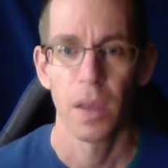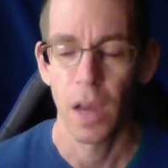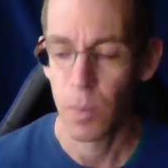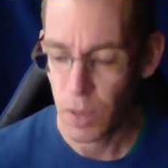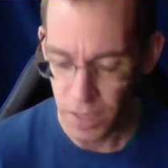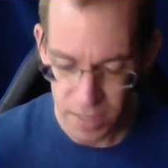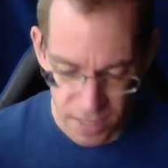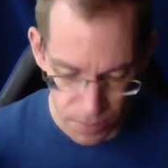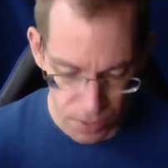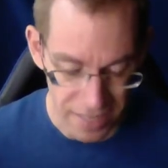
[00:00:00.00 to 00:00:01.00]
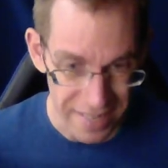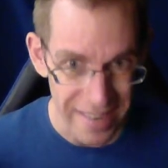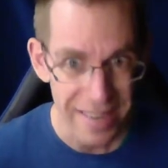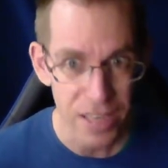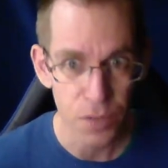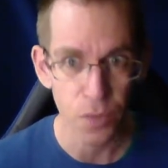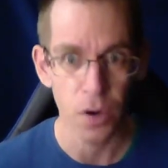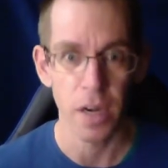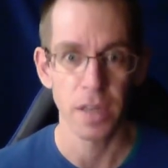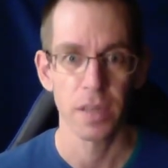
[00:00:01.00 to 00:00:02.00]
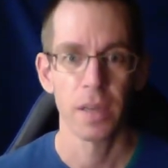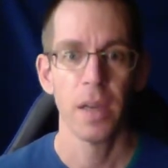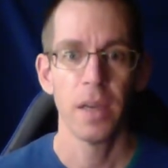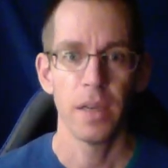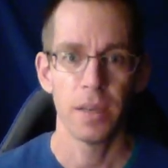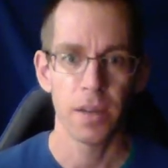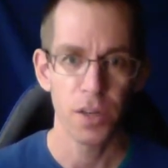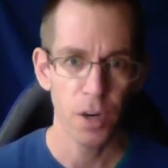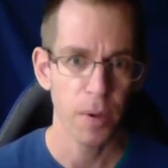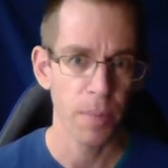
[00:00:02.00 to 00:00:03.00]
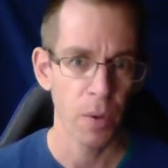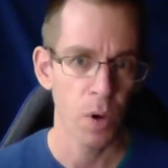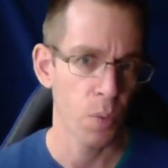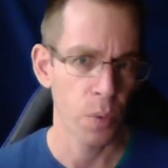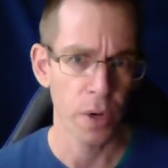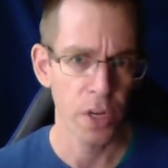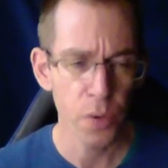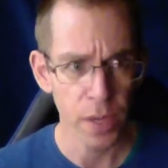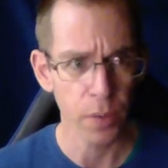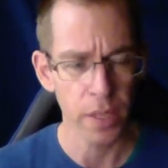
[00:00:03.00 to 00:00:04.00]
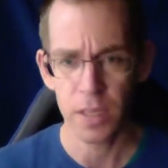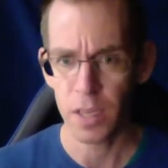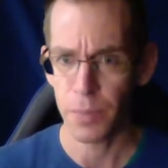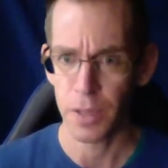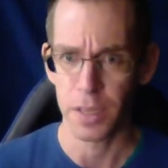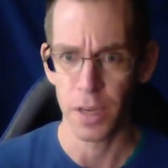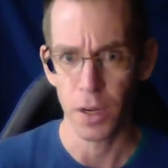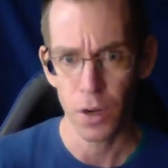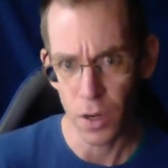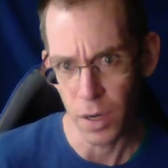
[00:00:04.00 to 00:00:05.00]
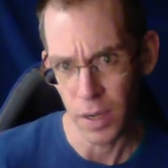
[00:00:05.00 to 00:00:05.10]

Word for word: um, what the stimulus is for us is determined by what we were doing when the stimulus occurred.